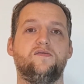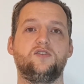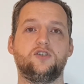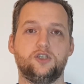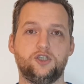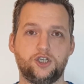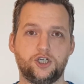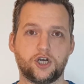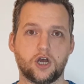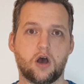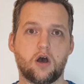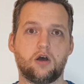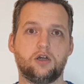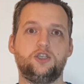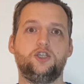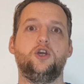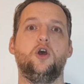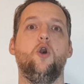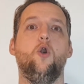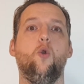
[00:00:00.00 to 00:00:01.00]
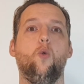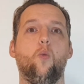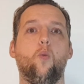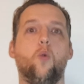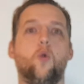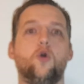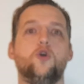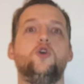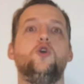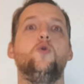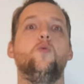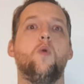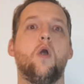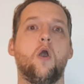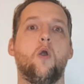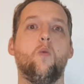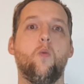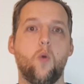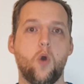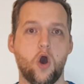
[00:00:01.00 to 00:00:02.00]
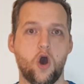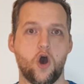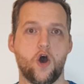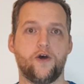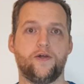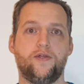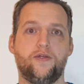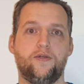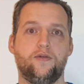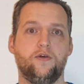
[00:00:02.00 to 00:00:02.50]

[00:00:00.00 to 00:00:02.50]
to charge what you are worth.